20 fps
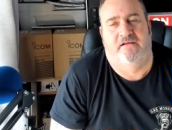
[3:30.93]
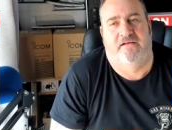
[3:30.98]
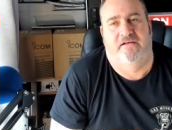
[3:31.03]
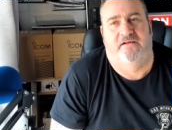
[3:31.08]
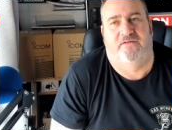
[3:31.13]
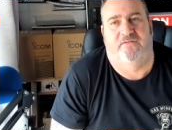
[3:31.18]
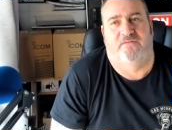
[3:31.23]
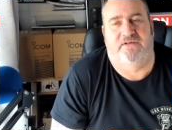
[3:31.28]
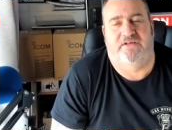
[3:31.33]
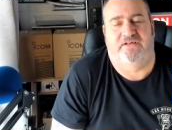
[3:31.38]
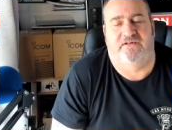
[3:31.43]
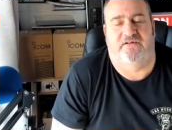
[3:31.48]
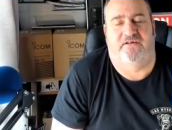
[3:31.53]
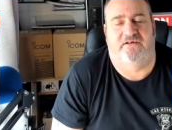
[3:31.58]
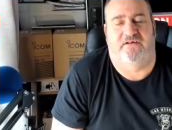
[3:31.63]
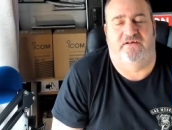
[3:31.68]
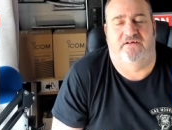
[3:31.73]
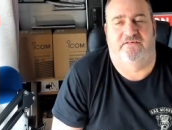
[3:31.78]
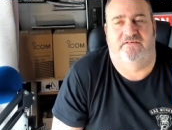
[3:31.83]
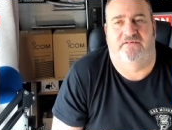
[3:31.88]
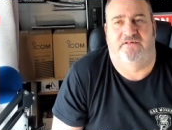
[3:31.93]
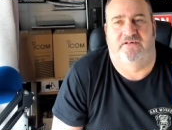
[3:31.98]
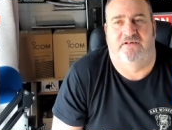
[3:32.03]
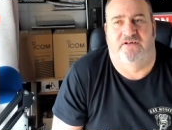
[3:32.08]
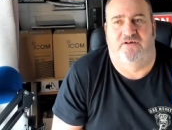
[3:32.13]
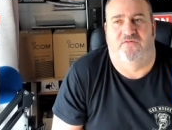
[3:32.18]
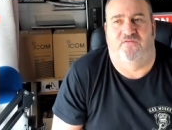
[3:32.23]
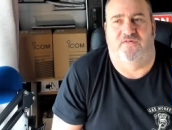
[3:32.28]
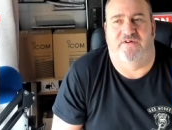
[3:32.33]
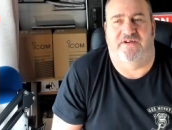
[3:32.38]
we uh,
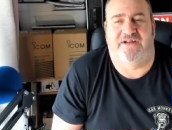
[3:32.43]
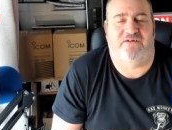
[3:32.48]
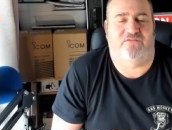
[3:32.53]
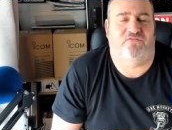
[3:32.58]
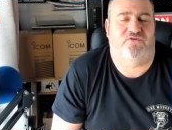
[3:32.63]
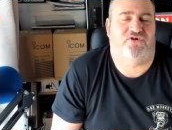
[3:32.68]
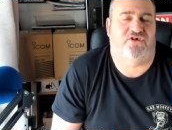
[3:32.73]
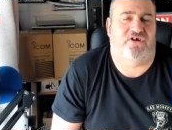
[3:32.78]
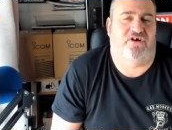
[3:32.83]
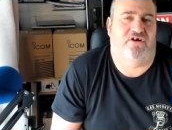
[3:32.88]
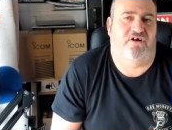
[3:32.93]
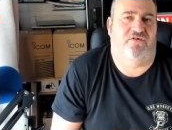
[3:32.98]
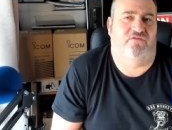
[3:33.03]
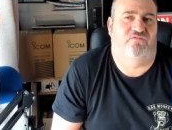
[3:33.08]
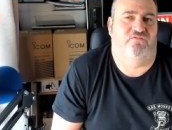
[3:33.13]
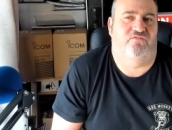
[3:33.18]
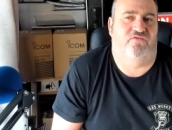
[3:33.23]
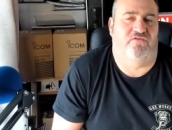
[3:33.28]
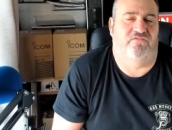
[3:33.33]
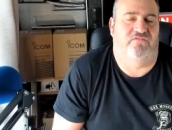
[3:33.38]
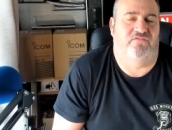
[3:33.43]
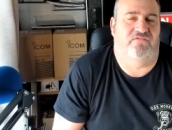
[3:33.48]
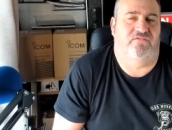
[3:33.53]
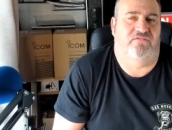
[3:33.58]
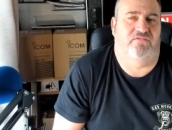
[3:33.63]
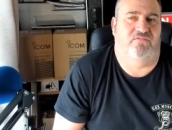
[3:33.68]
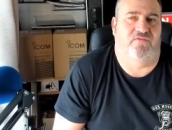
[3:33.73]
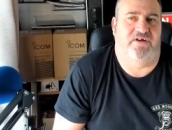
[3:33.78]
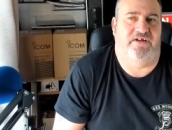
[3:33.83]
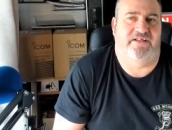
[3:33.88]
we're now sort of run
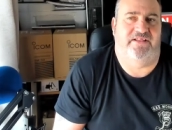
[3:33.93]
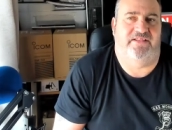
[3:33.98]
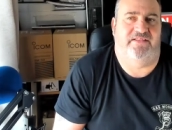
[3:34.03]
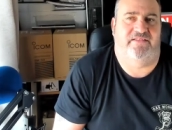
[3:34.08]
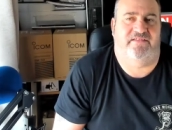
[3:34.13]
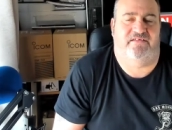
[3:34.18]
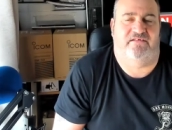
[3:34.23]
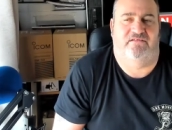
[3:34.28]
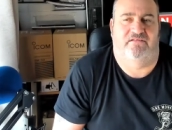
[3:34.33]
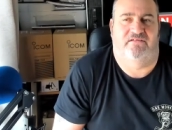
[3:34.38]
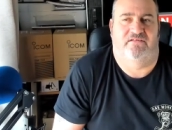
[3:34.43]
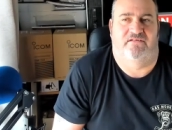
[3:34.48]
with